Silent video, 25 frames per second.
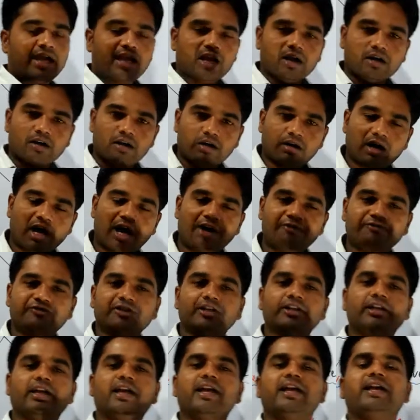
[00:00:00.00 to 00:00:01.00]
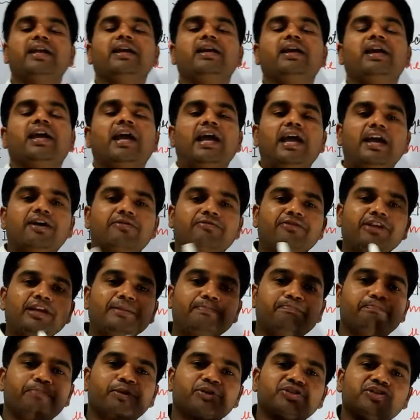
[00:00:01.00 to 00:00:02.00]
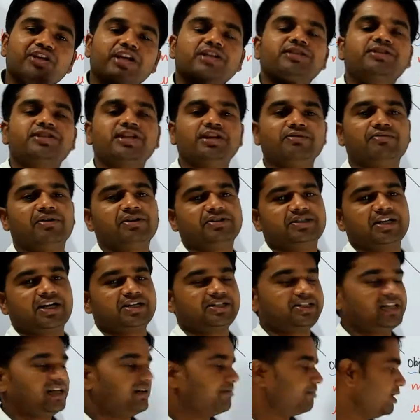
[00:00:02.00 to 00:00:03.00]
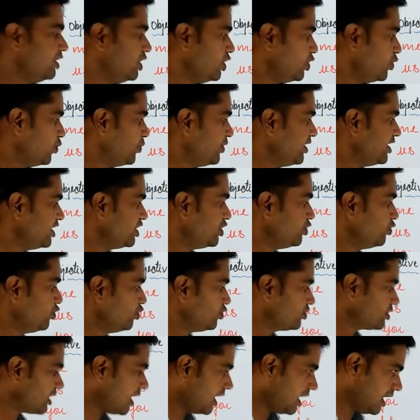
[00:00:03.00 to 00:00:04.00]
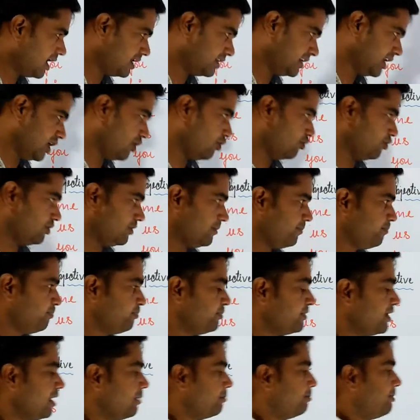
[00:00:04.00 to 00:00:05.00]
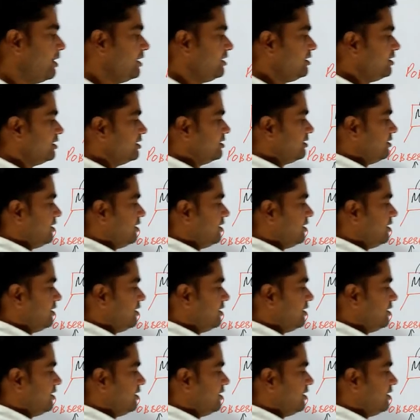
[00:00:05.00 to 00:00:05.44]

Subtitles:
After every possessive adjective we use a noun, but